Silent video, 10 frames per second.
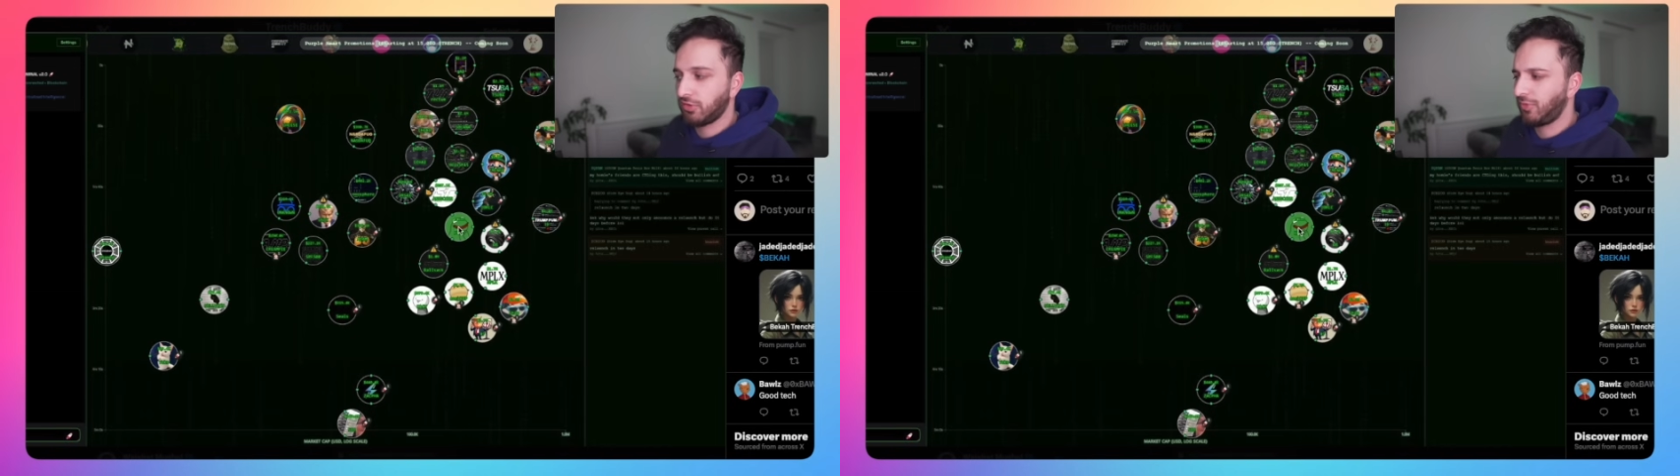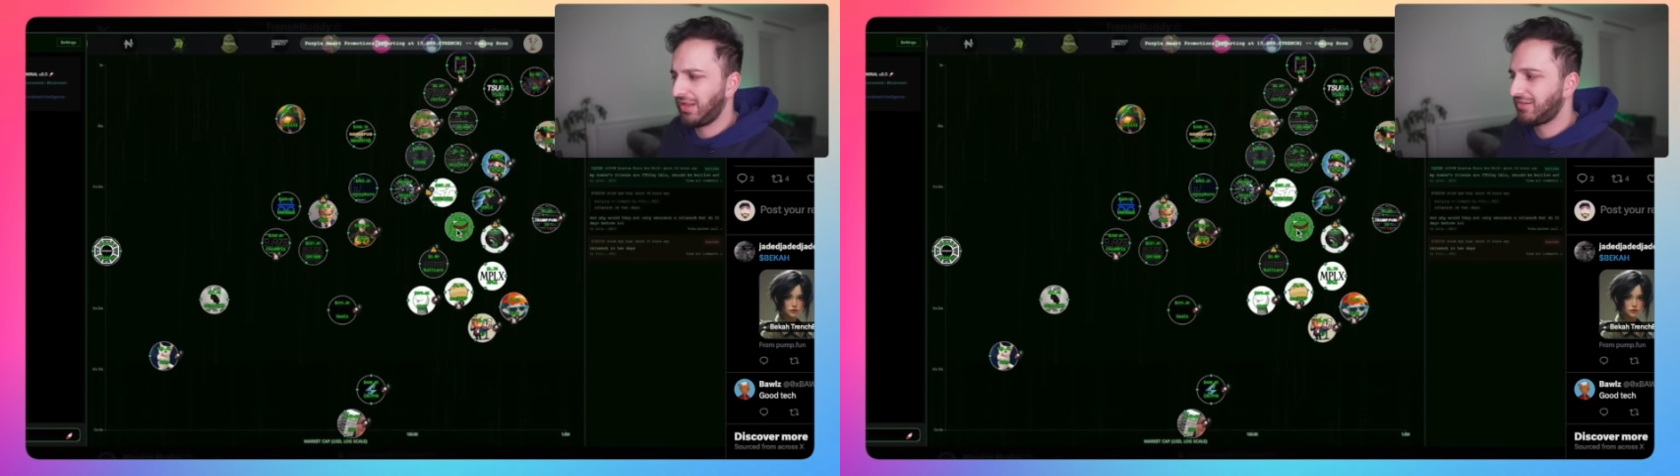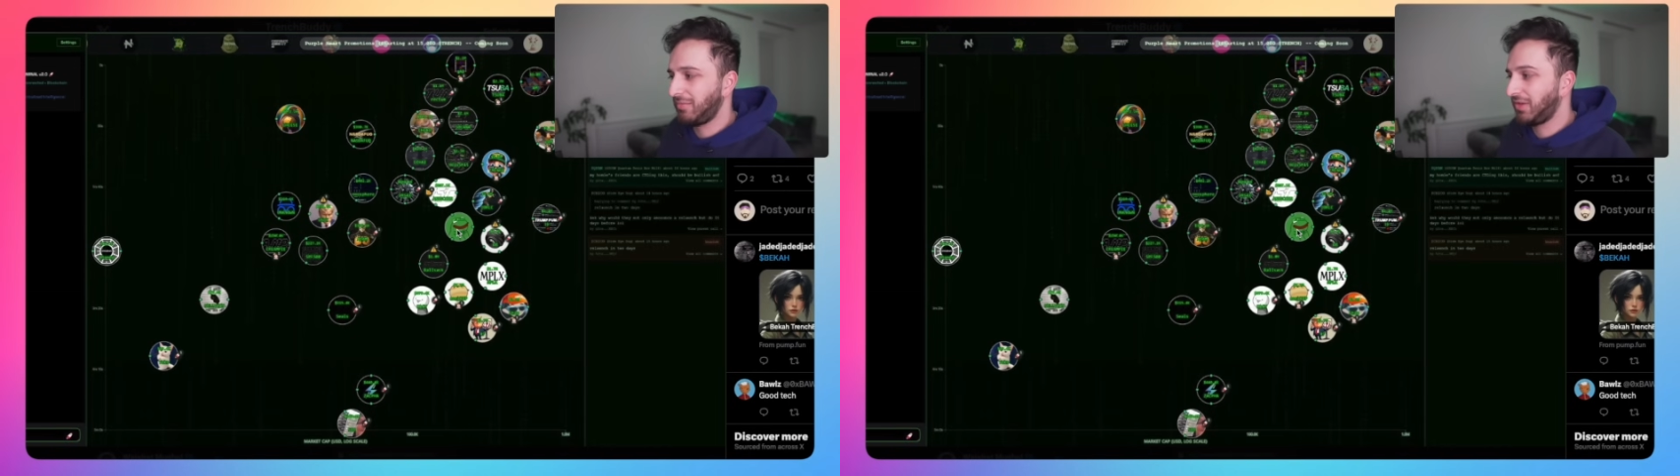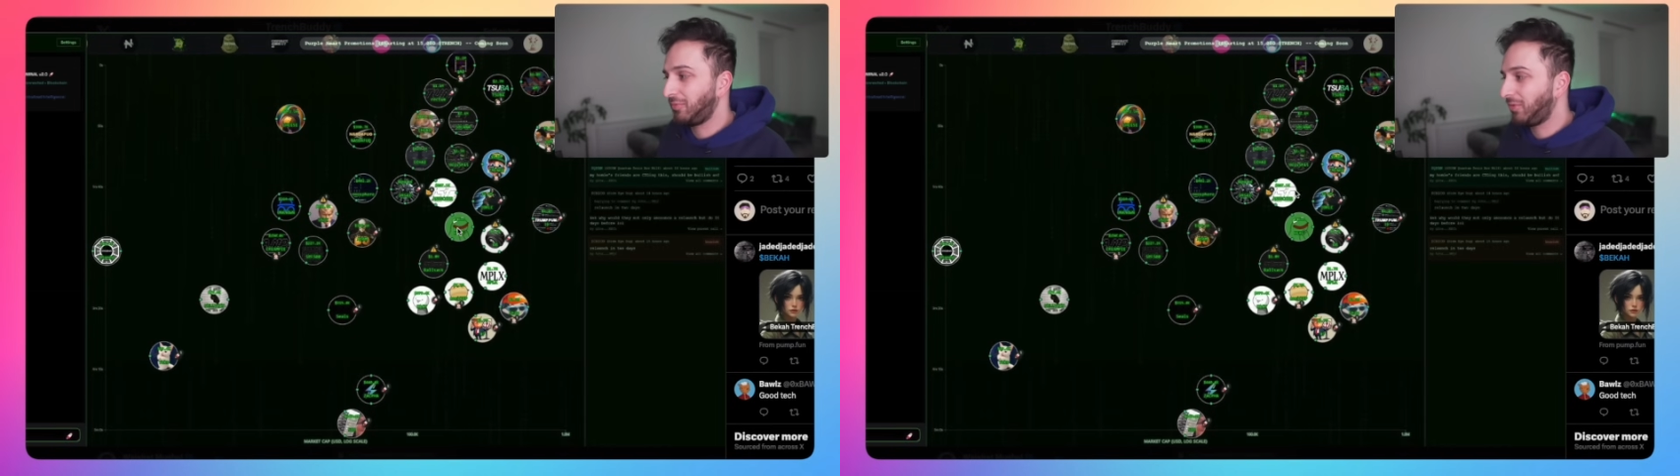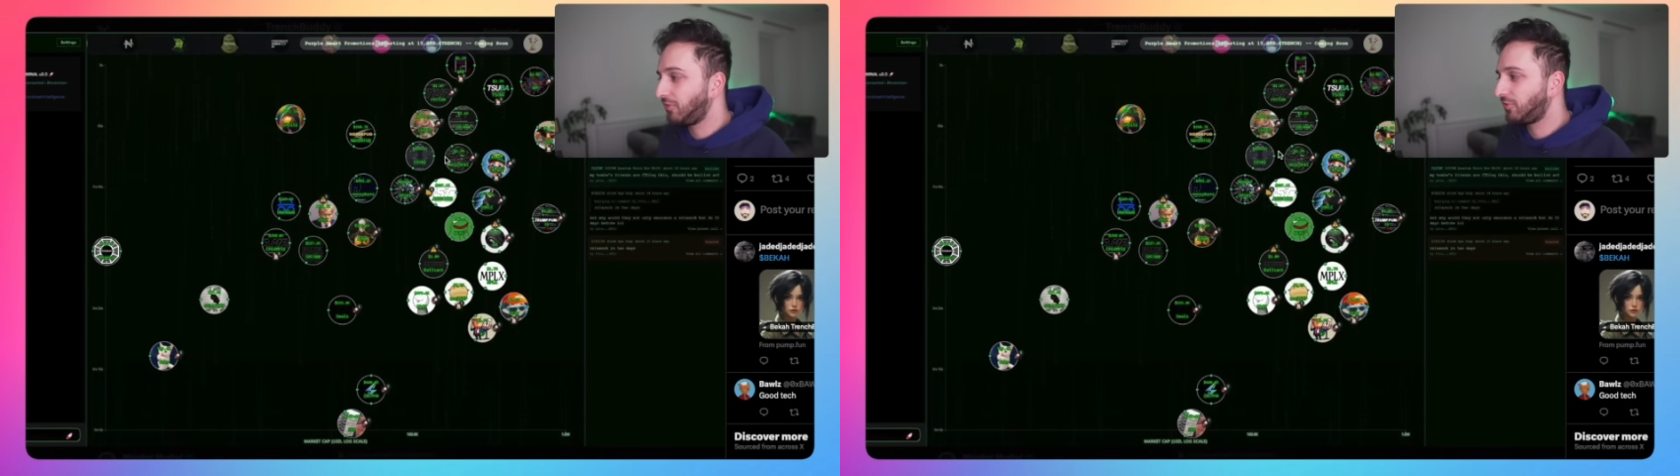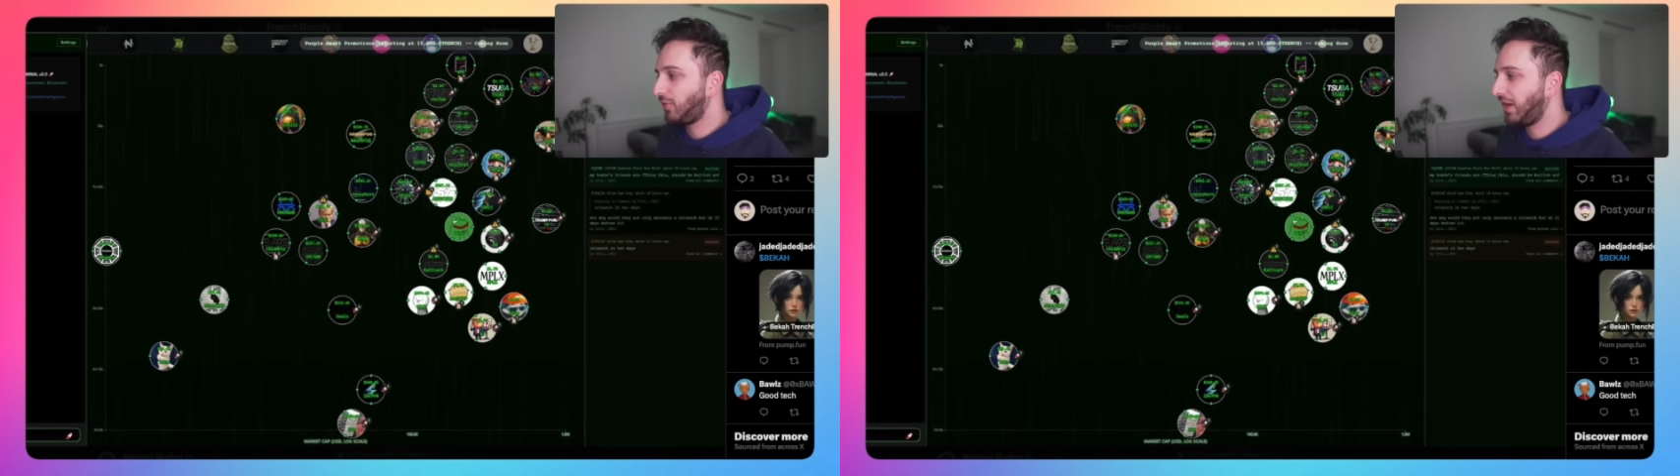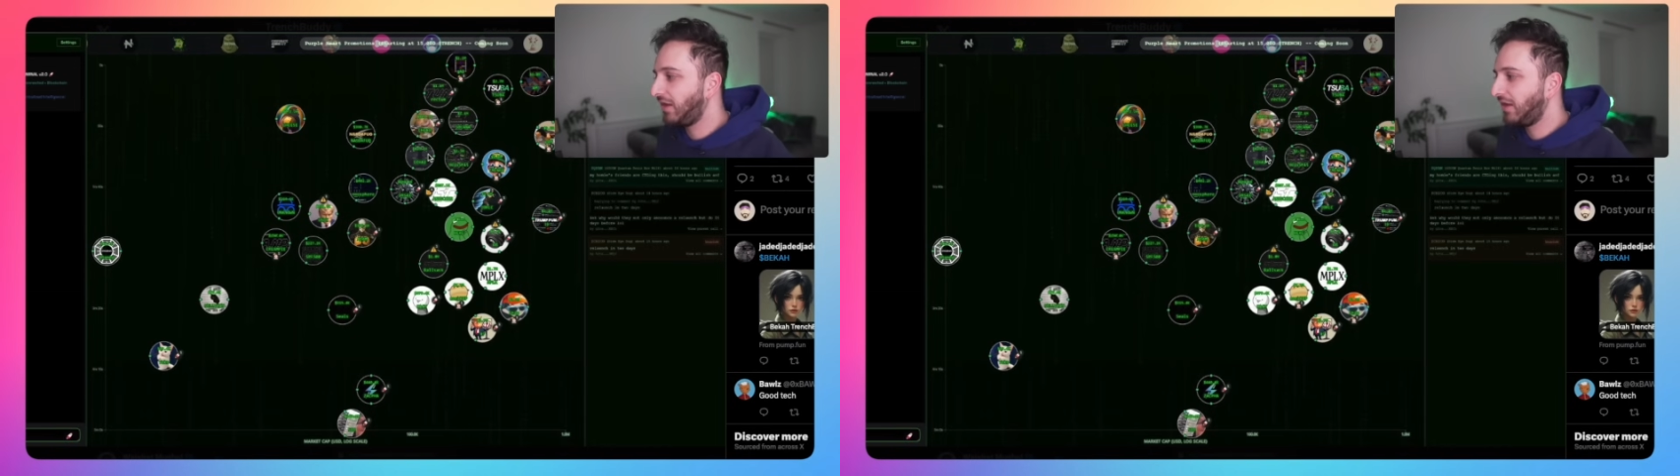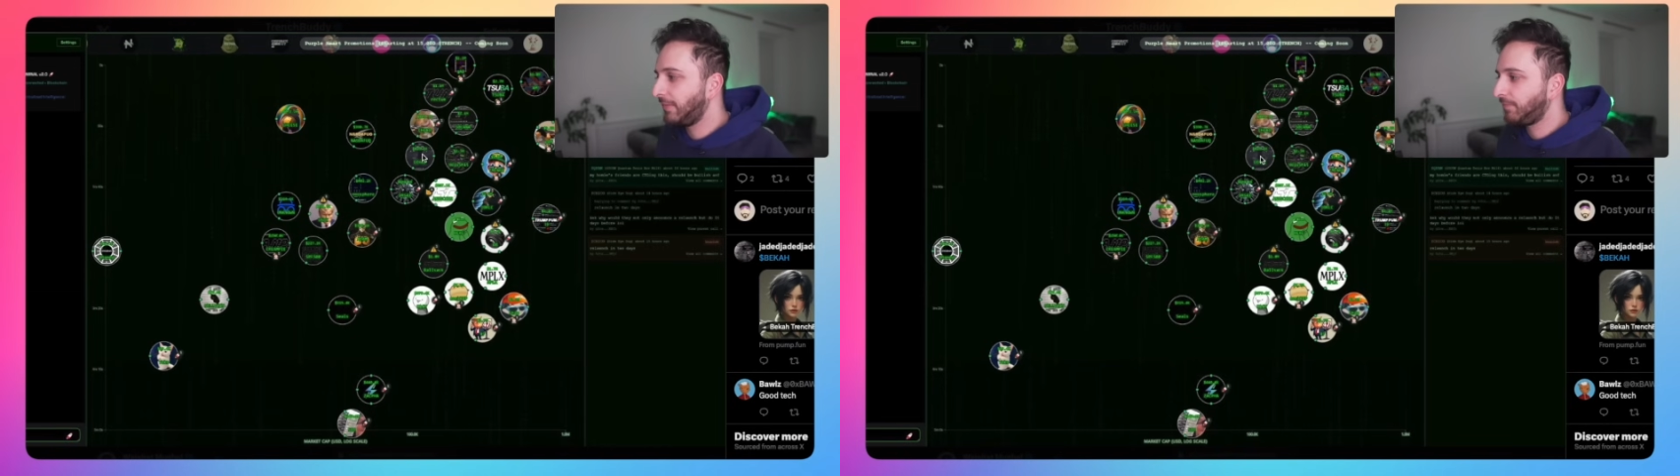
do well, some of them won't do well.